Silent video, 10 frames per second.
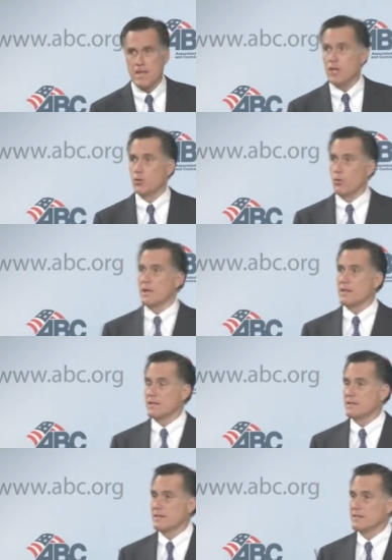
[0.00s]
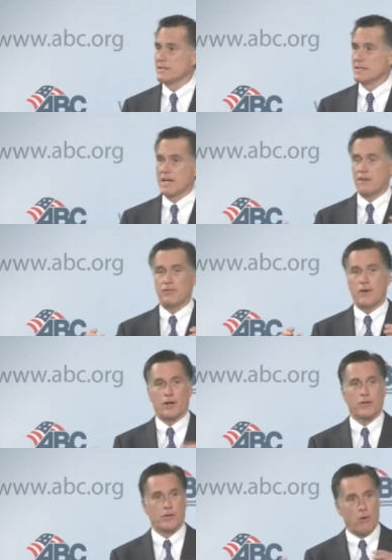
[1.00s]
in a way that did not
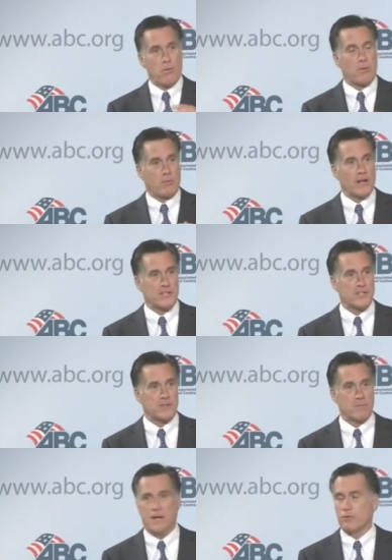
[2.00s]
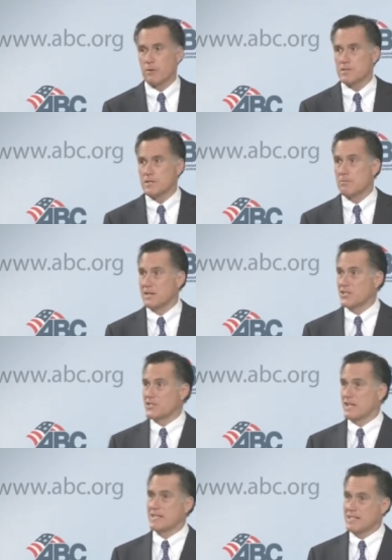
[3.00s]
follow the normal process of bankruptcy, but
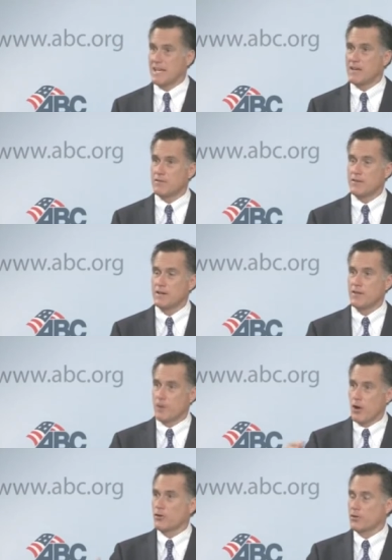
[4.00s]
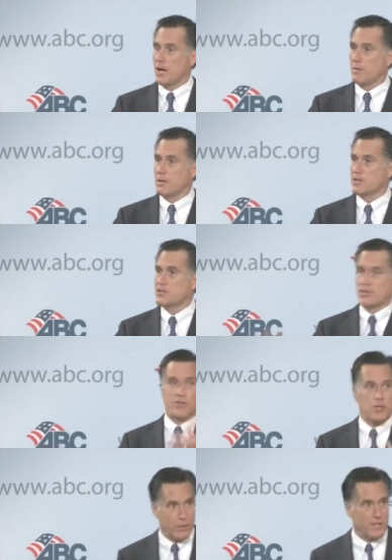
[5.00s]
instead gave the auto companies to
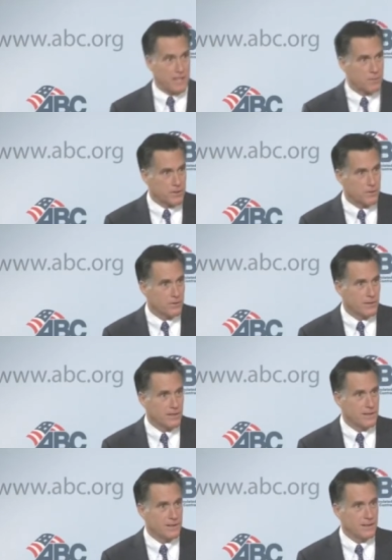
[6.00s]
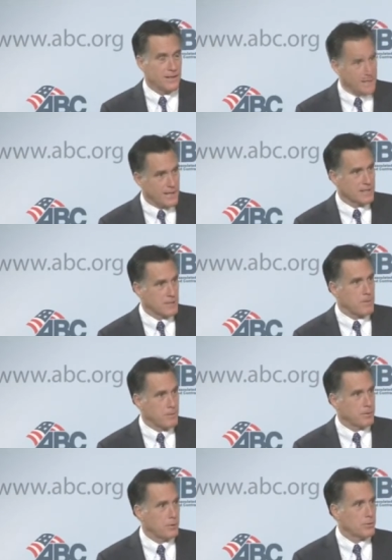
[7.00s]
the UAW. Again, the
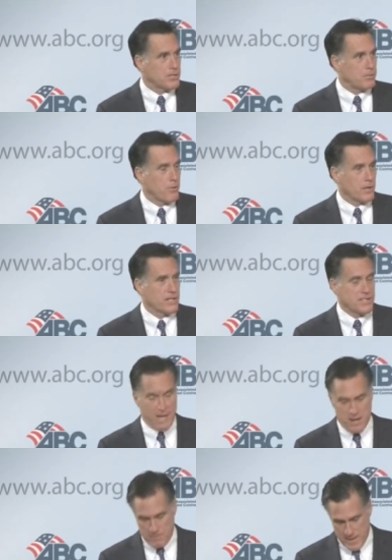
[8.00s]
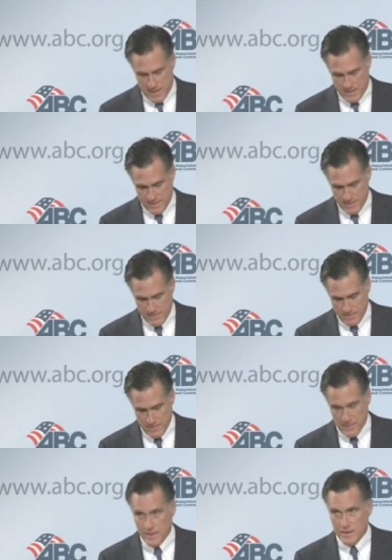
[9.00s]
people who had supported his campaign.
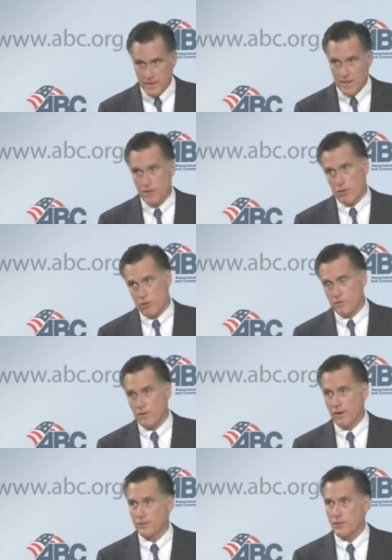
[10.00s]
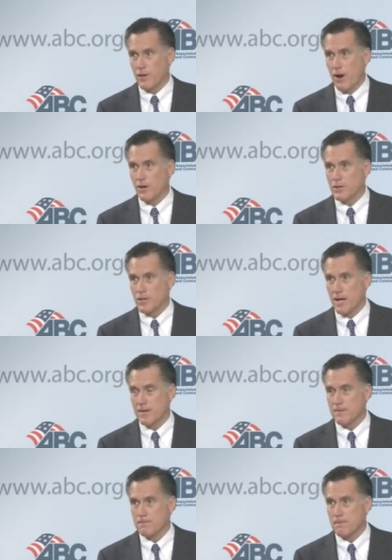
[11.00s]
He, of course, fought for card
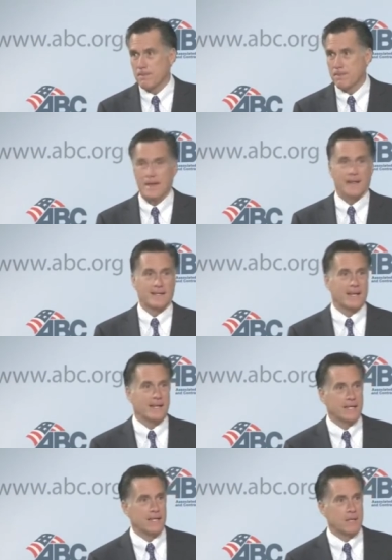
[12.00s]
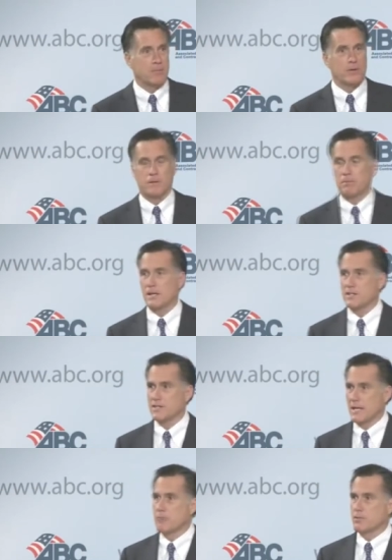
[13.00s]
check. Not getting it, he put in
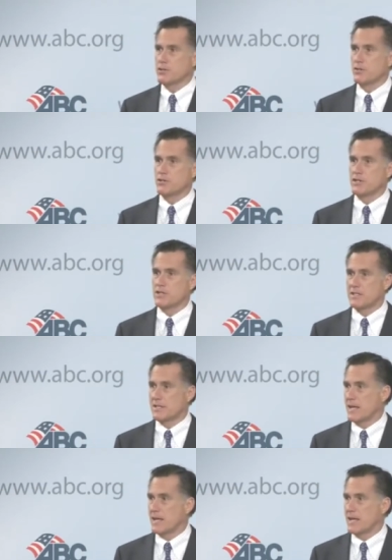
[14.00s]
place labor stooges at the